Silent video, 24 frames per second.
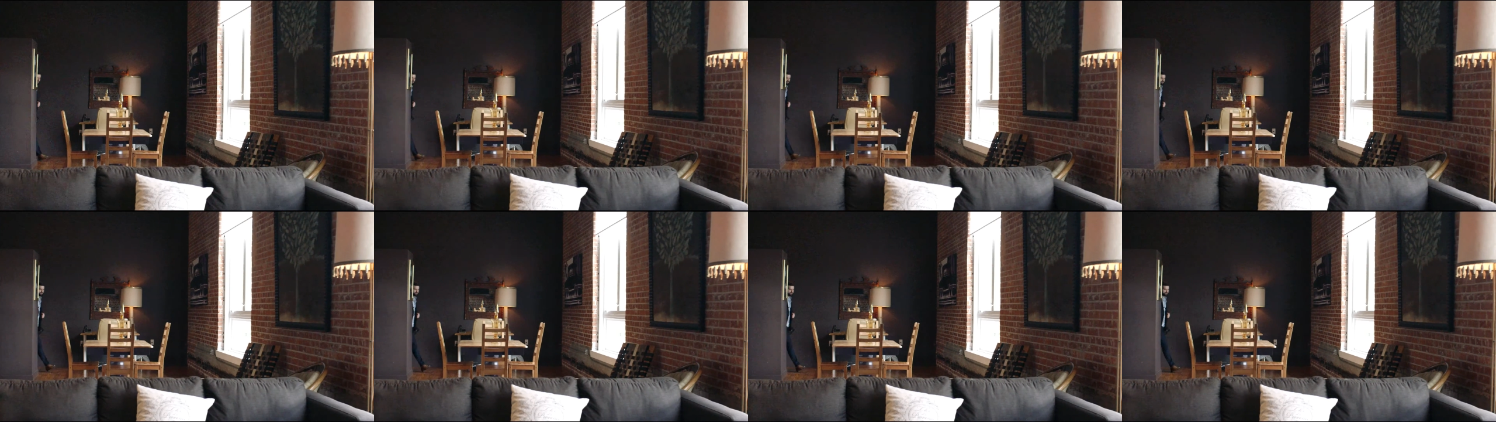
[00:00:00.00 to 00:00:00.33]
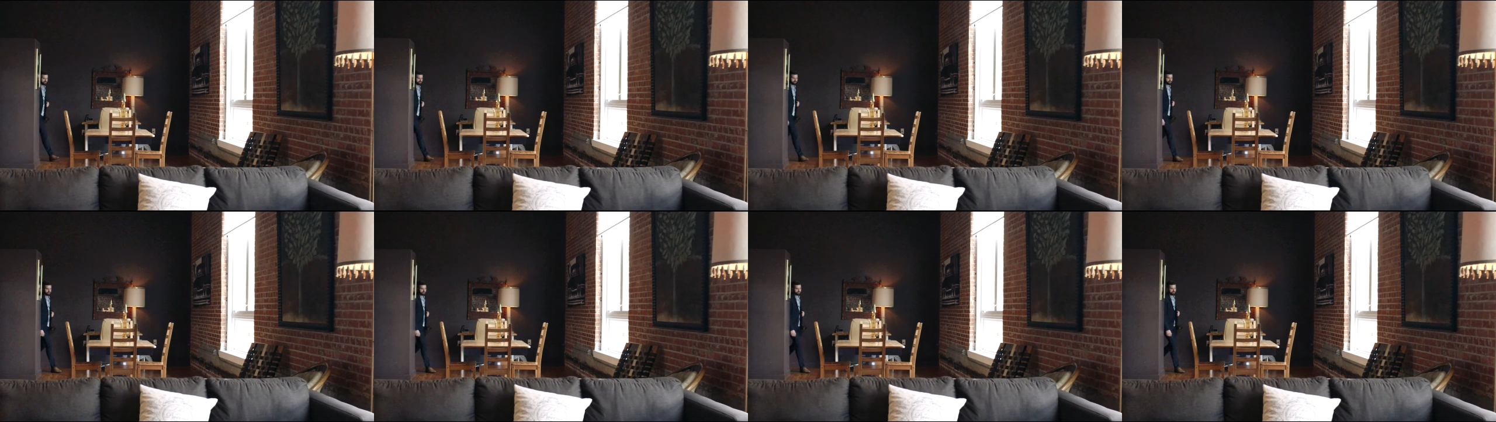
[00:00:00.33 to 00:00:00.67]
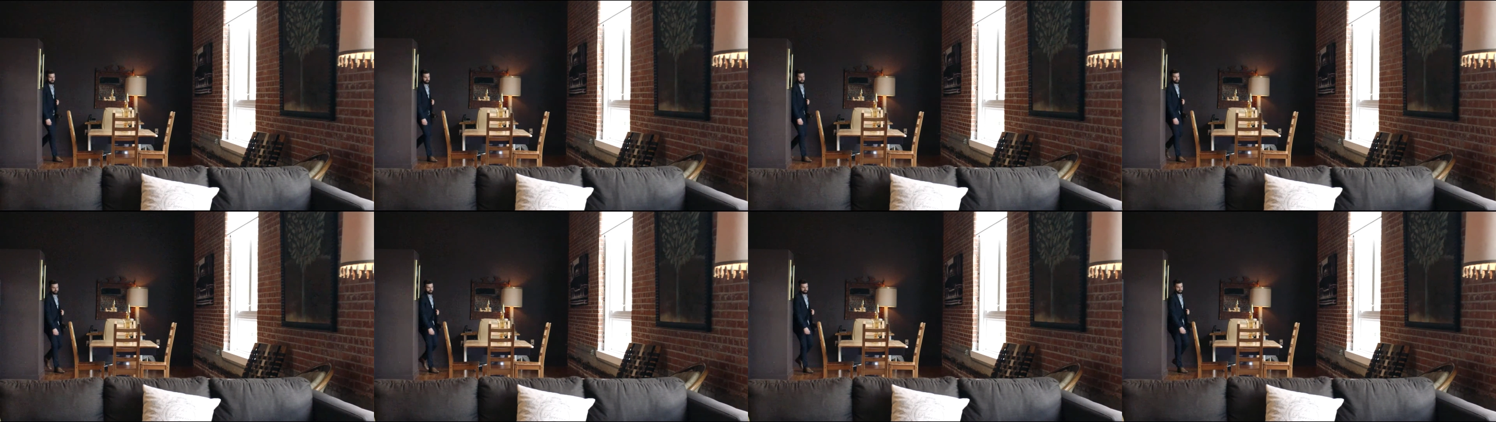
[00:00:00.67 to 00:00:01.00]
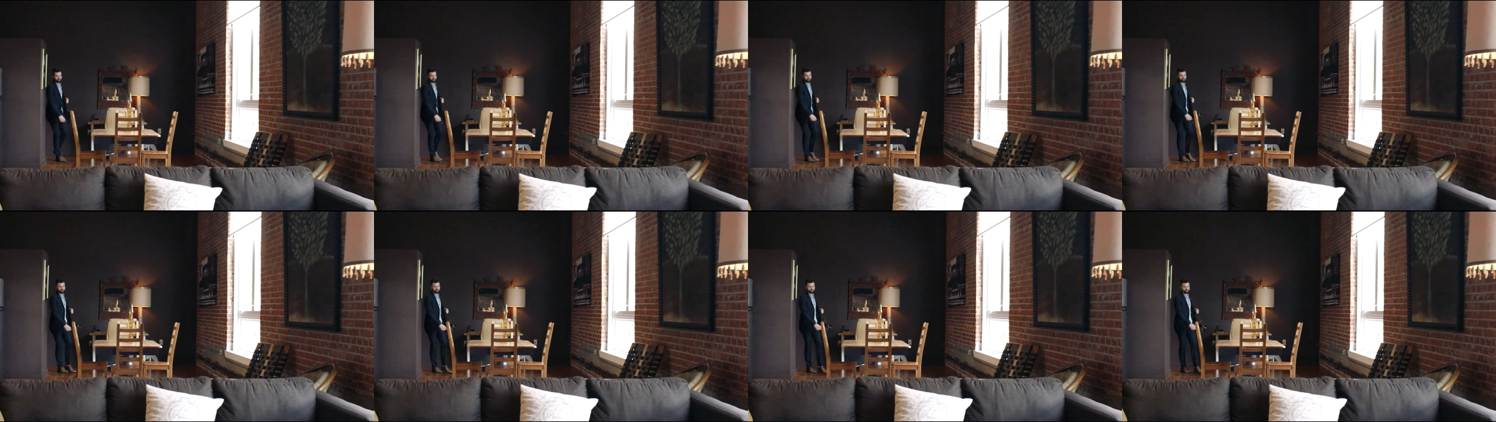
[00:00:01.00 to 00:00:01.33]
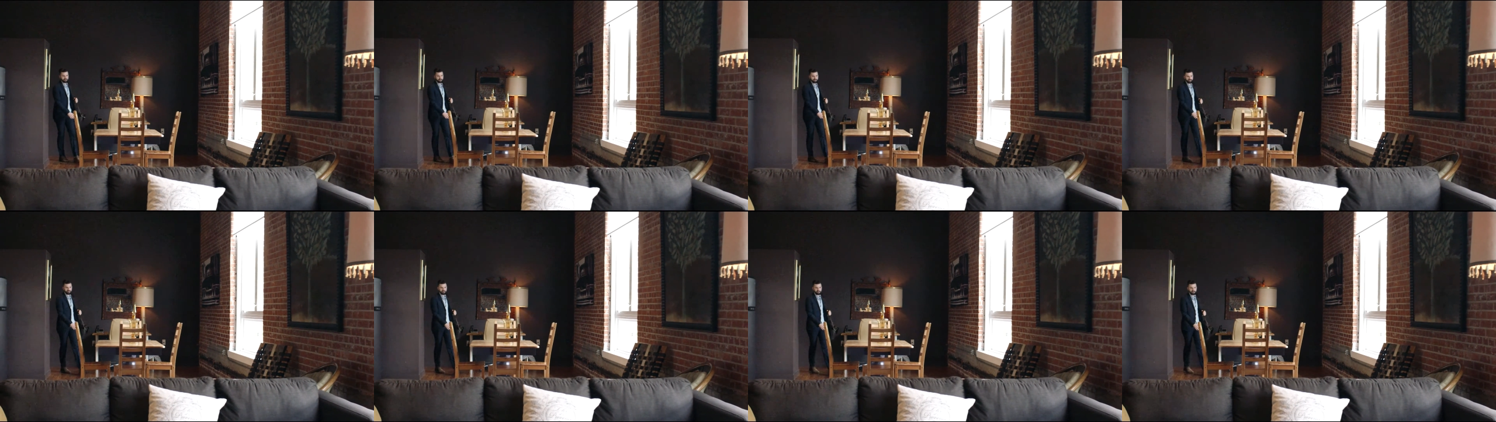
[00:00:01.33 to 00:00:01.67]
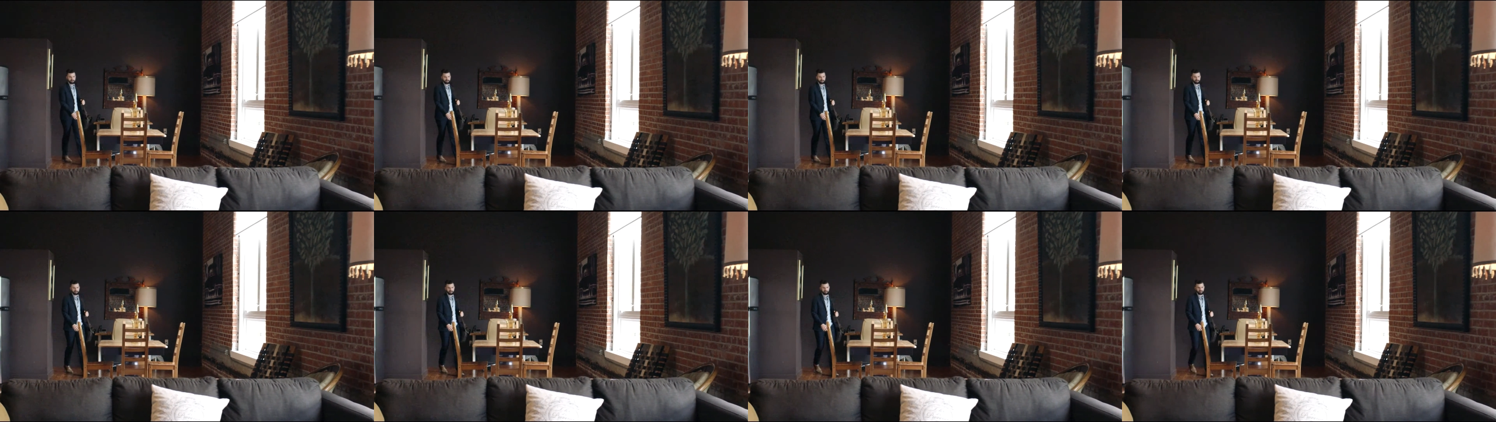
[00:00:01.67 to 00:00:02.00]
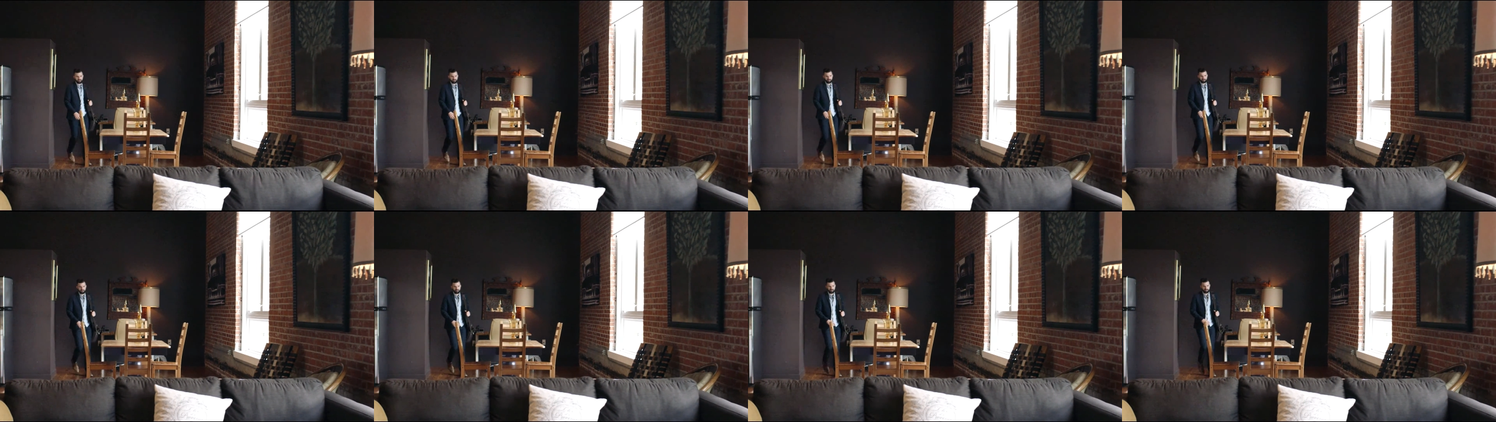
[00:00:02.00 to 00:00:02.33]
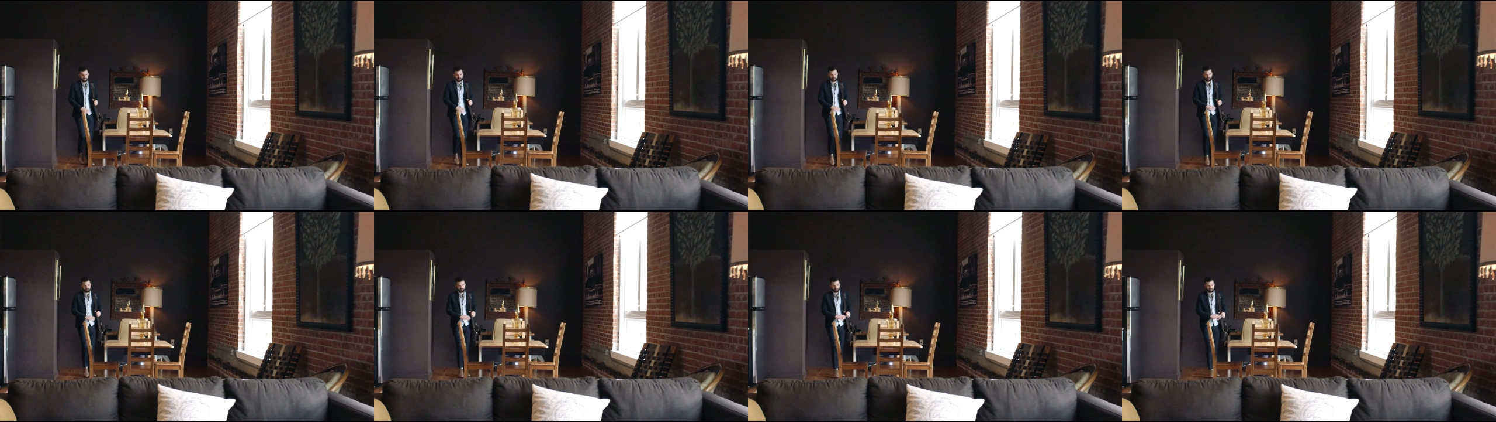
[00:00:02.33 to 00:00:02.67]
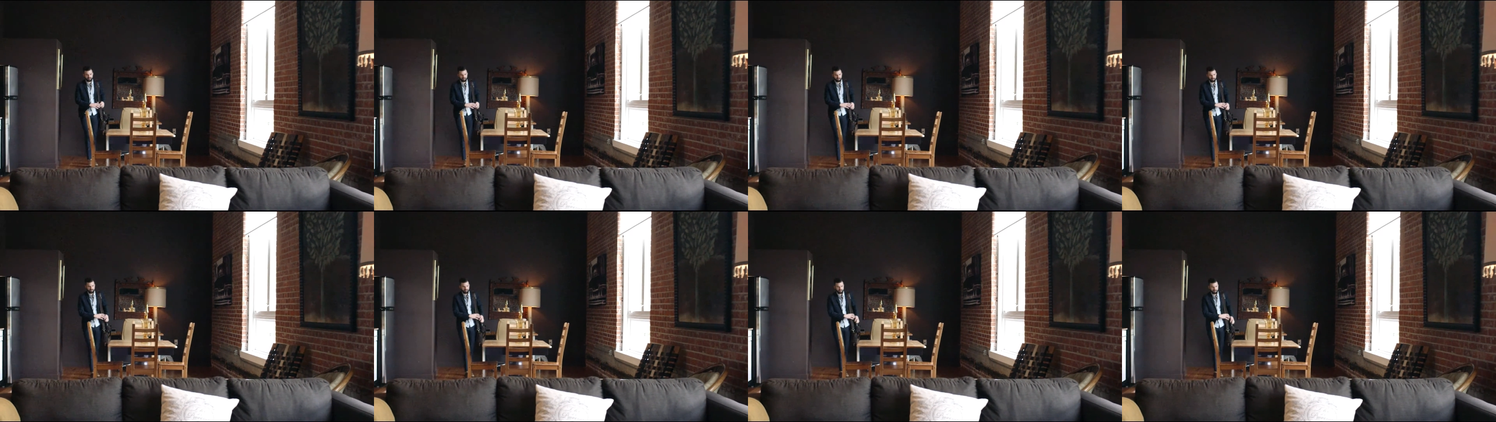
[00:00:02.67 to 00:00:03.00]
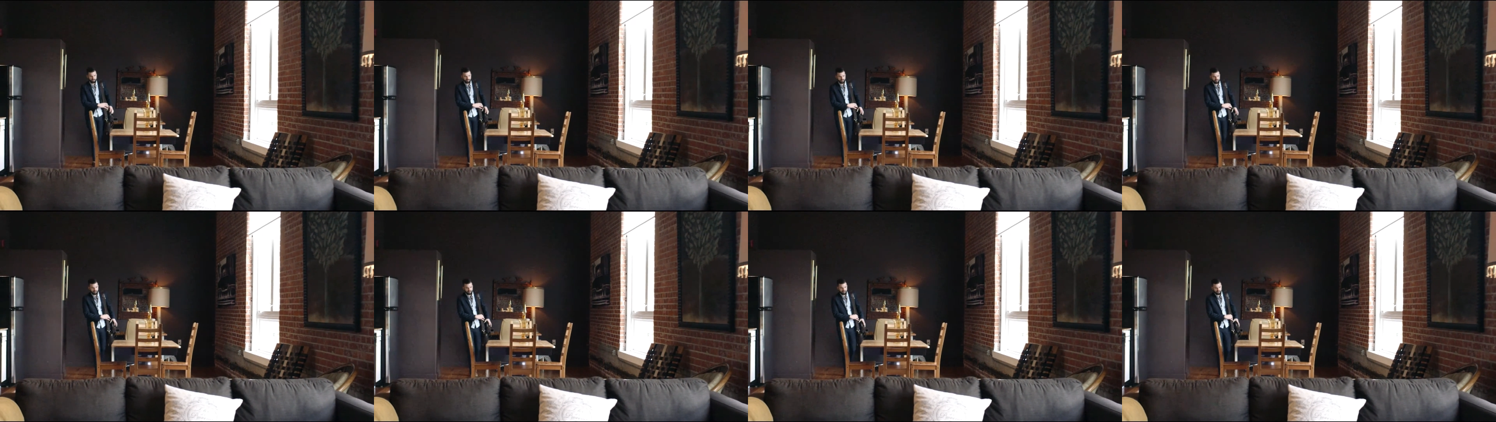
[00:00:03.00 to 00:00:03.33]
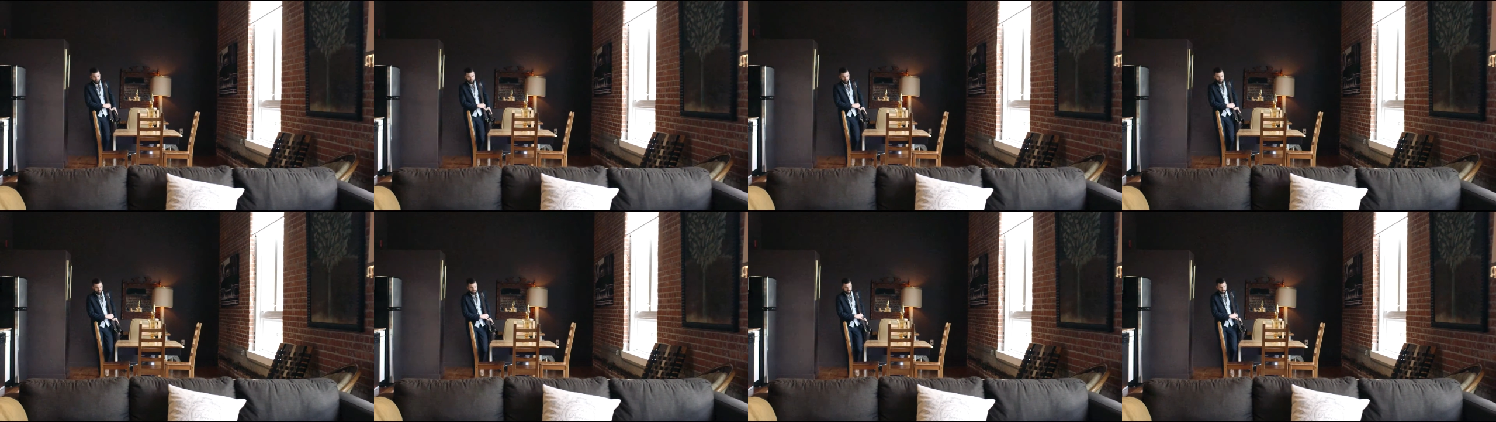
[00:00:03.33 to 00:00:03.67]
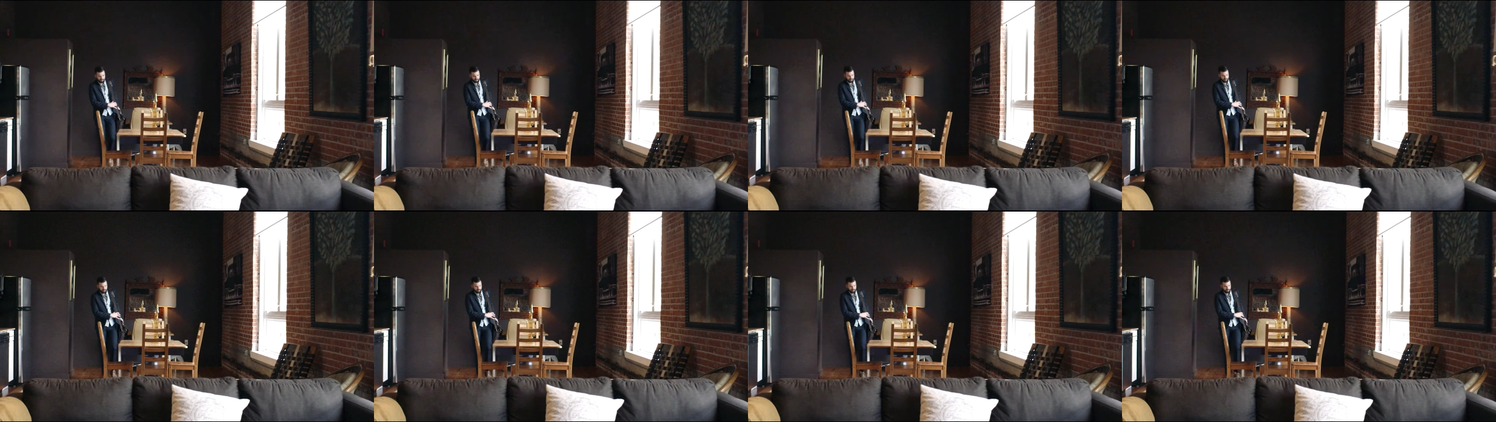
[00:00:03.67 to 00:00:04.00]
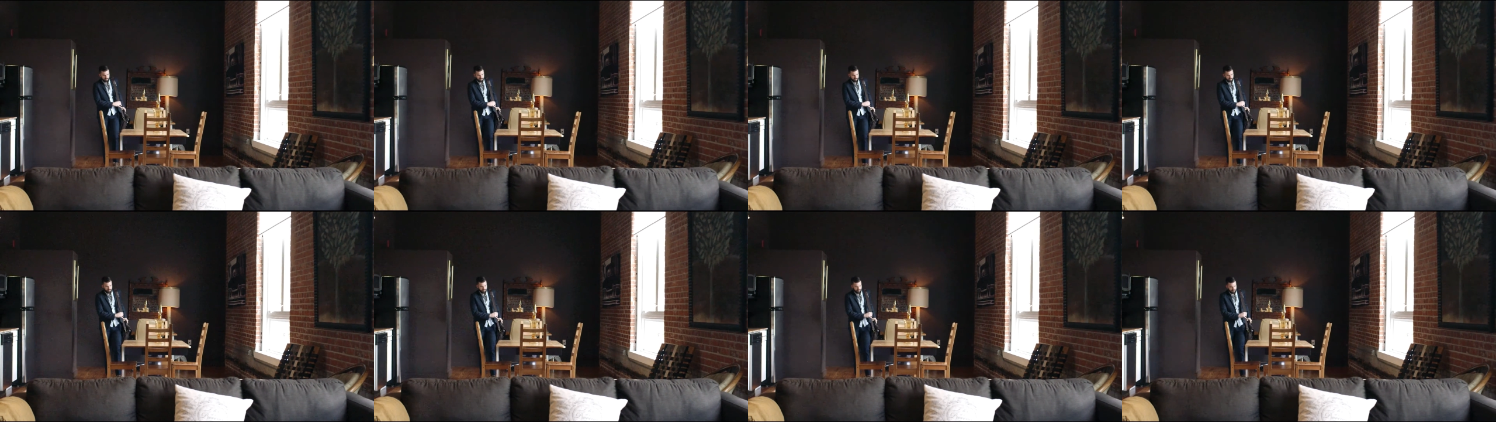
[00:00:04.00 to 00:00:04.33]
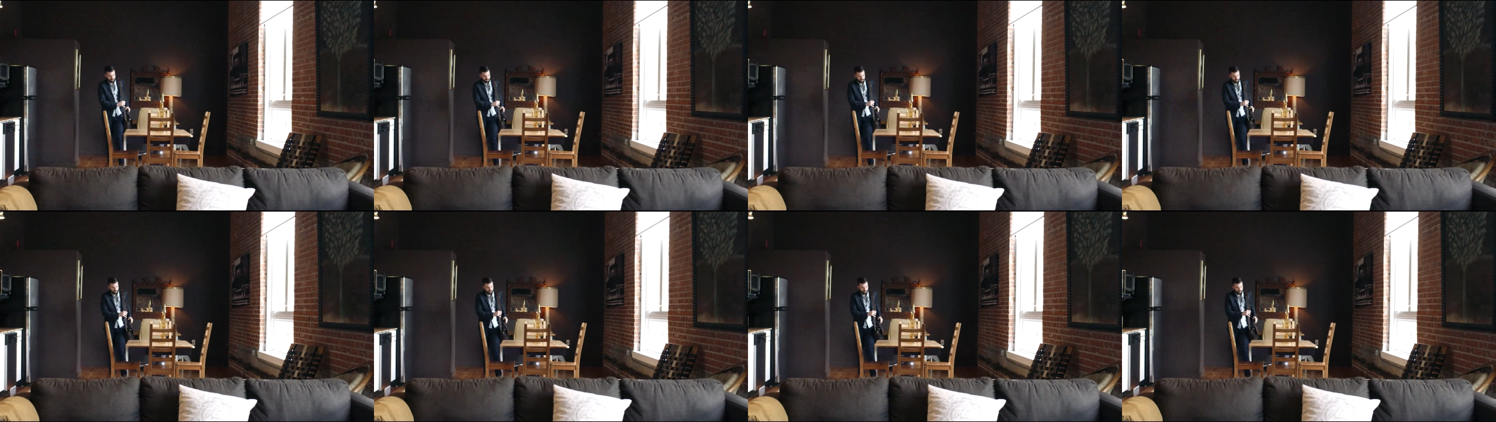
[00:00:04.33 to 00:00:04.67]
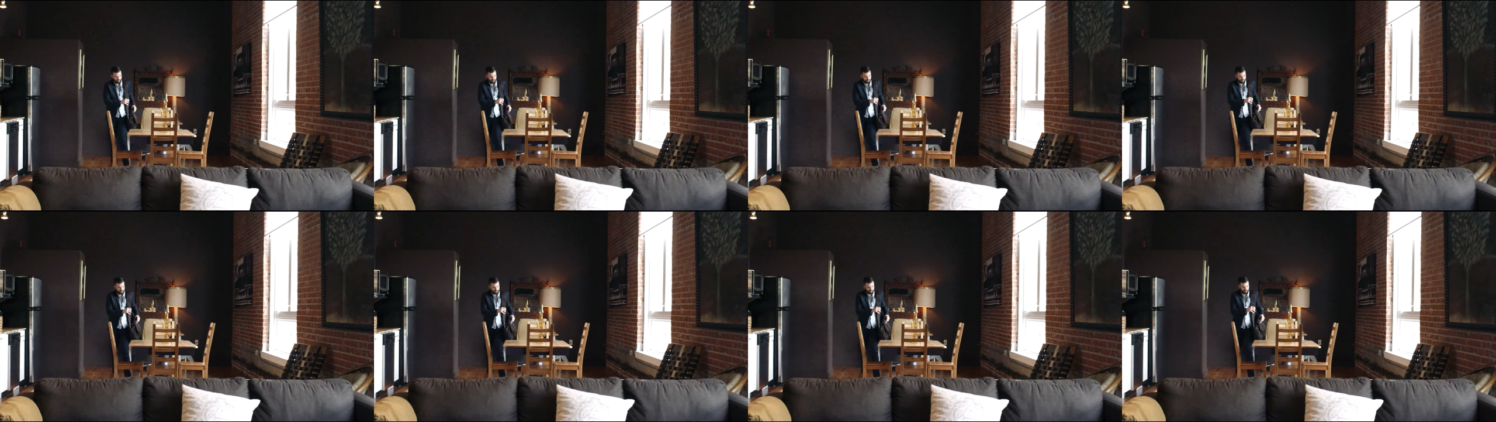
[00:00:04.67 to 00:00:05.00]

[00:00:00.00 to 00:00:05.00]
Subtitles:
Nobody's mouth can be seen.